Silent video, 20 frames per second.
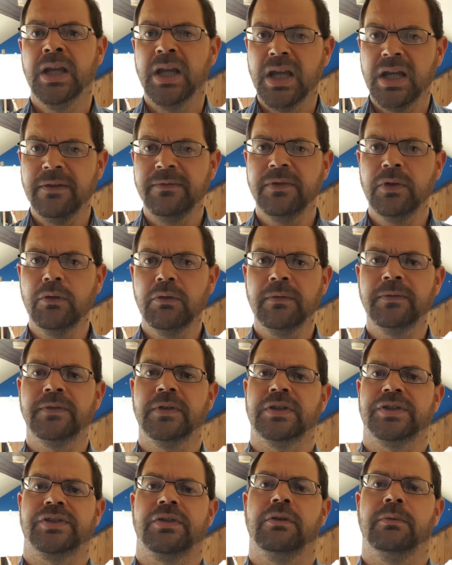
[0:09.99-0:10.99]
If you're a
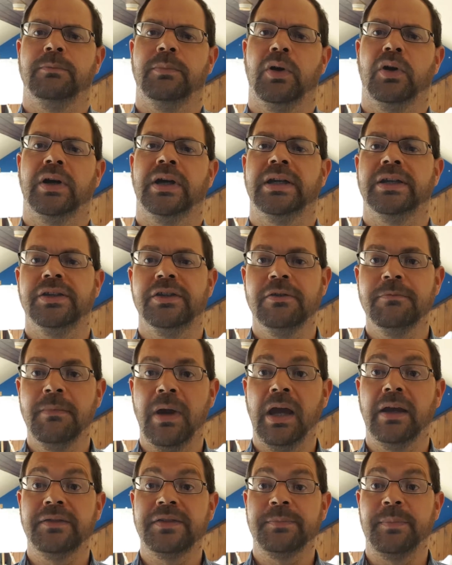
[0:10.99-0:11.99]
first-time buyer, you may
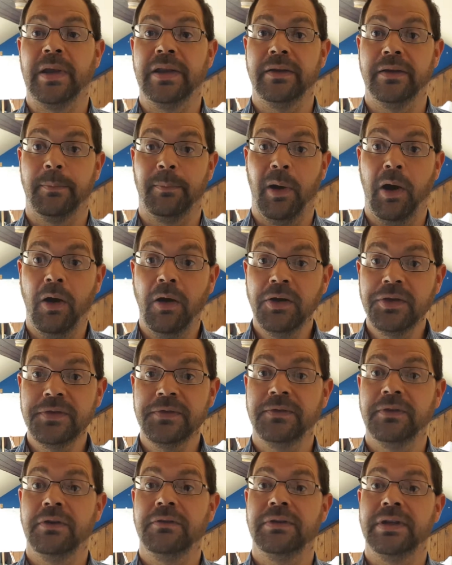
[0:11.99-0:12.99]
have spent the past
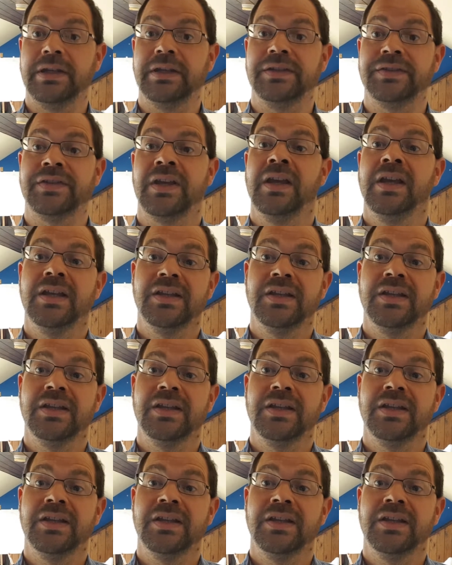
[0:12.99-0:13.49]
few years